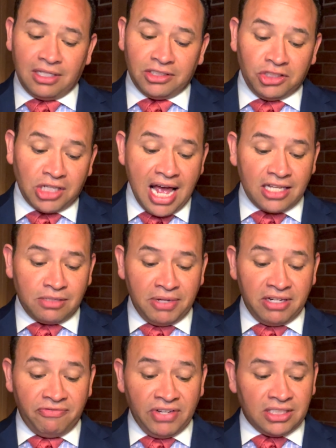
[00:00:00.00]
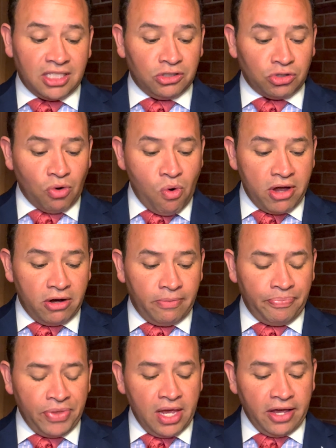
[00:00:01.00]
jasmine, vintage oil.
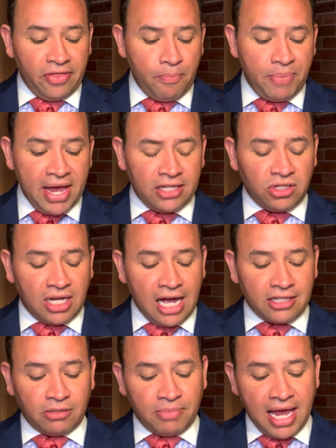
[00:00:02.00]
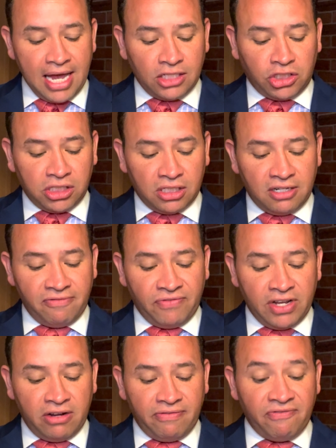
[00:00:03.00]
In the base, you got some Haitian
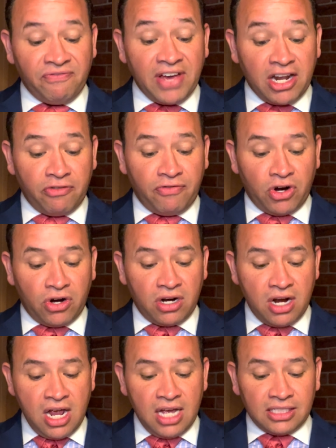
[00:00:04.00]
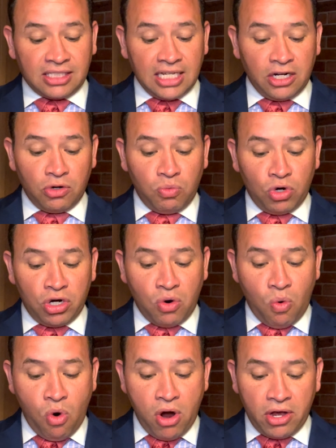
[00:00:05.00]
vetiver, cedarwood
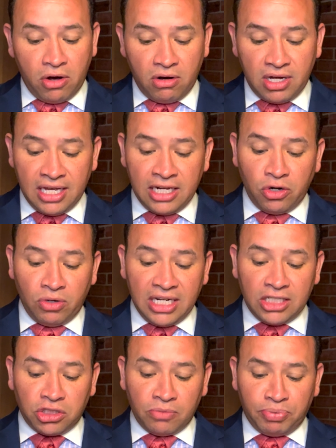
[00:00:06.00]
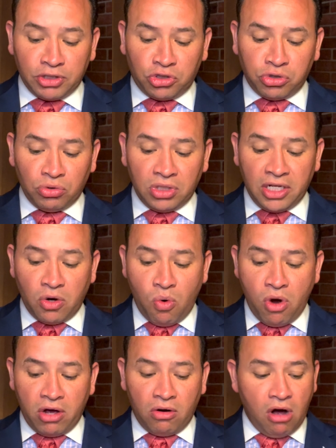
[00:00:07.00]
oil, Indonesian patchouli
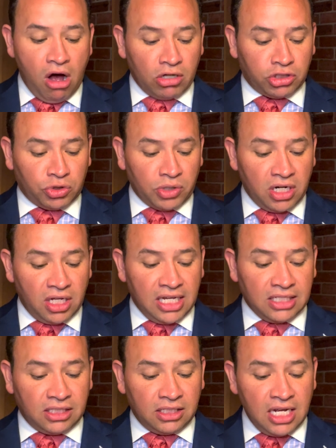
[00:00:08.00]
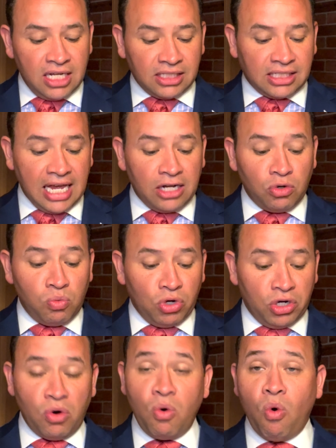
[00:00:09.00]
oil, Australian
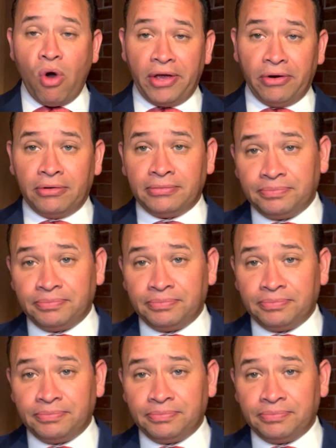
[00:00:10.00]
sandalwood oil.